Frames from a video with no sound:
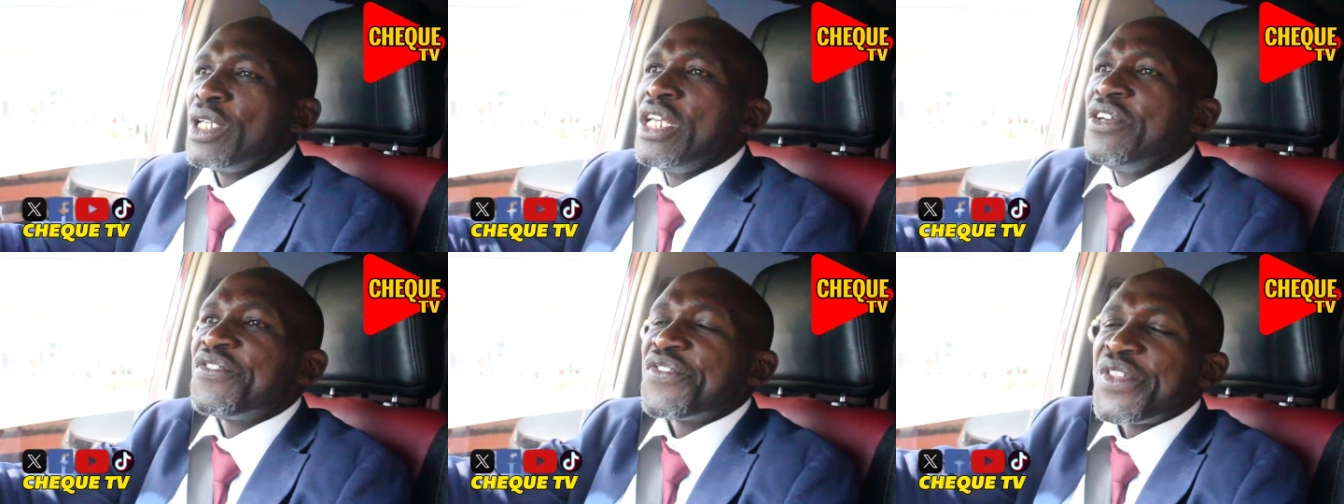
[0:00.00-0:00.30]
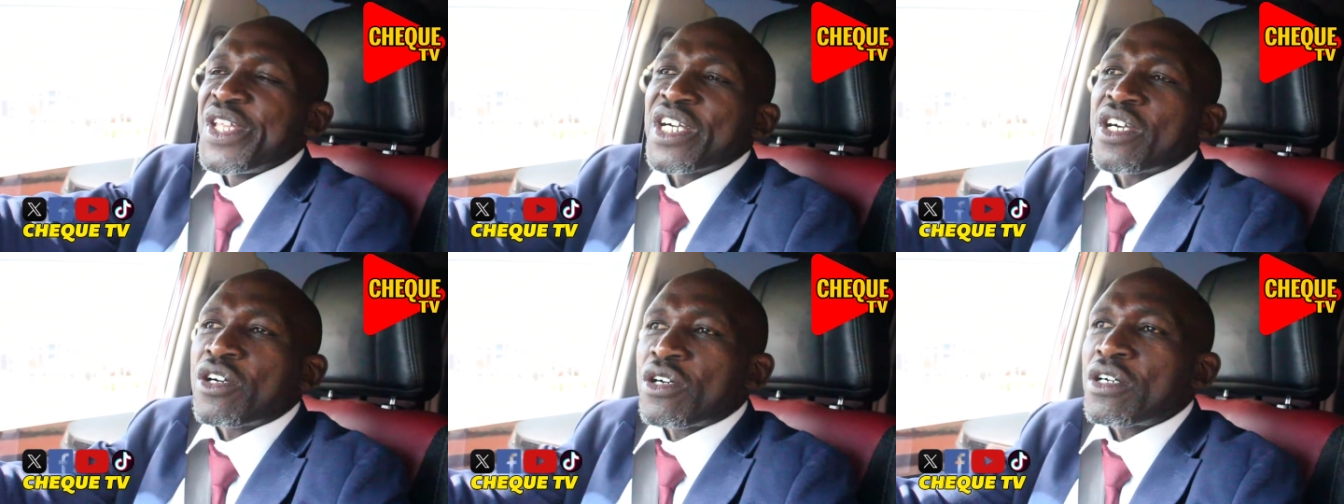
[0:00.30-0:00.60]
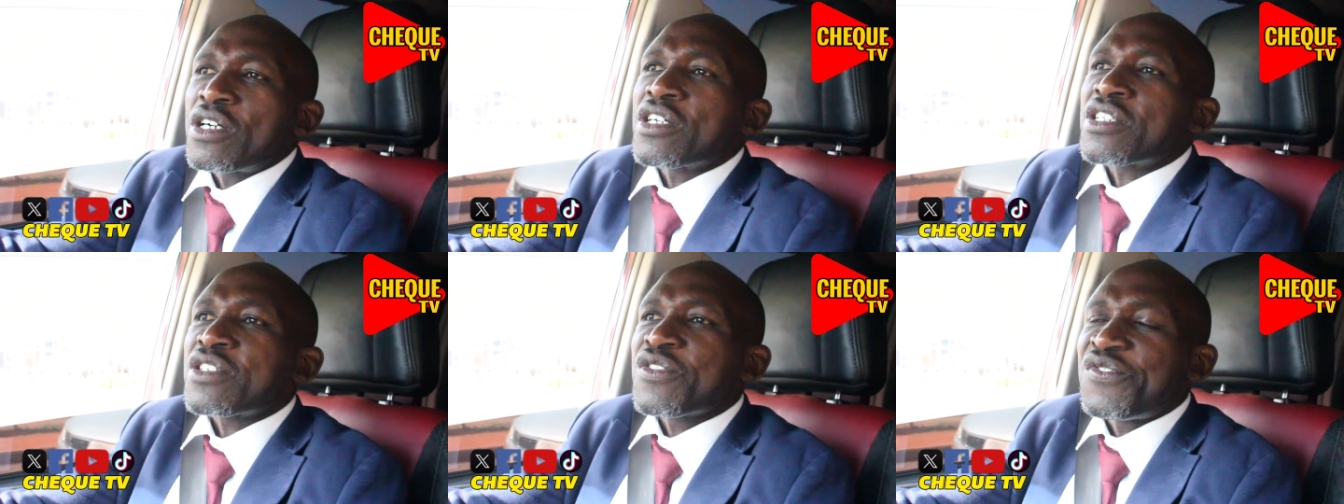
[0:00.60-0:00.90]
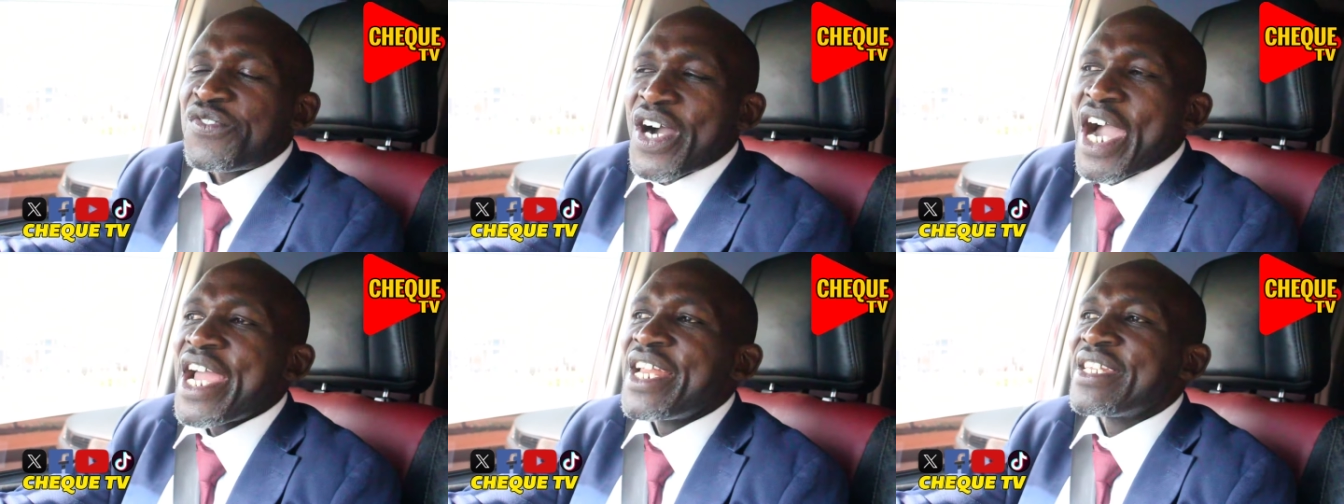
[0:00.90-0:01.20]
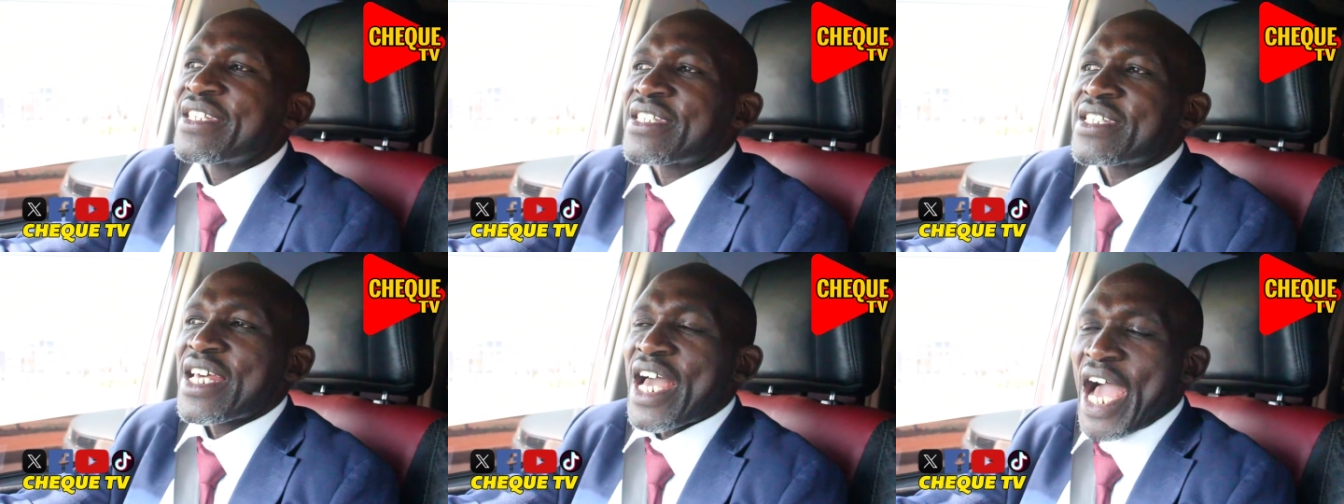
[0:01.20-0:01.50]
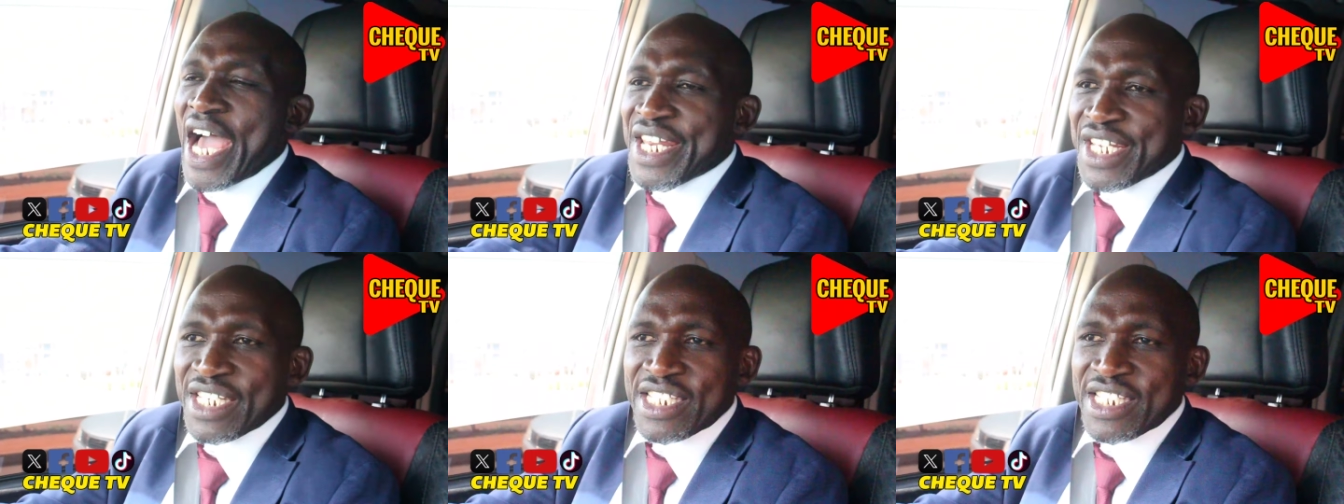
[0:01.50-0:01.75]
if the court finds an